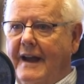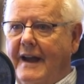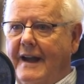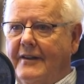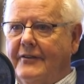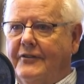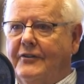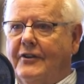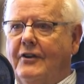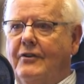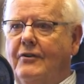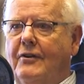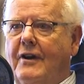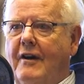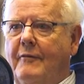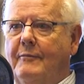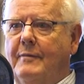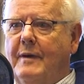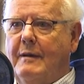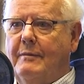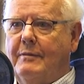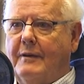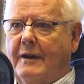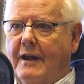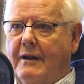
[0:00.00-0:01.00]
And so you have
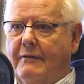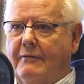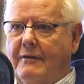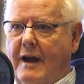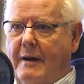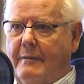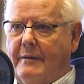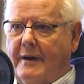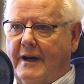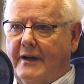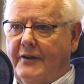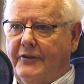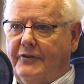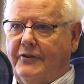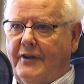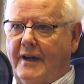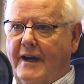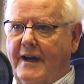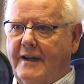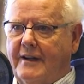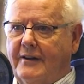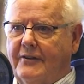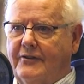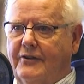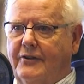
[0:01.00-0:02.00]
people like Rabbi
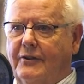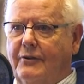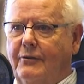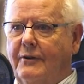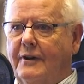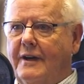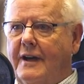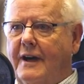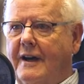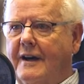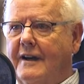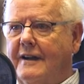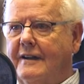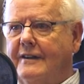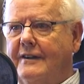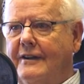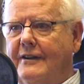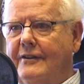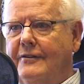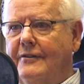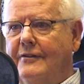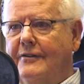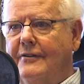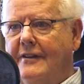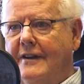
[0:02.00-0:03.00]
Sacks who would
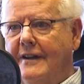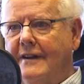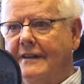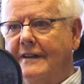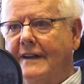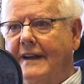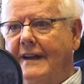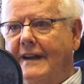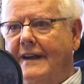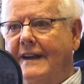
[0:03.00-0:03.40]
argue that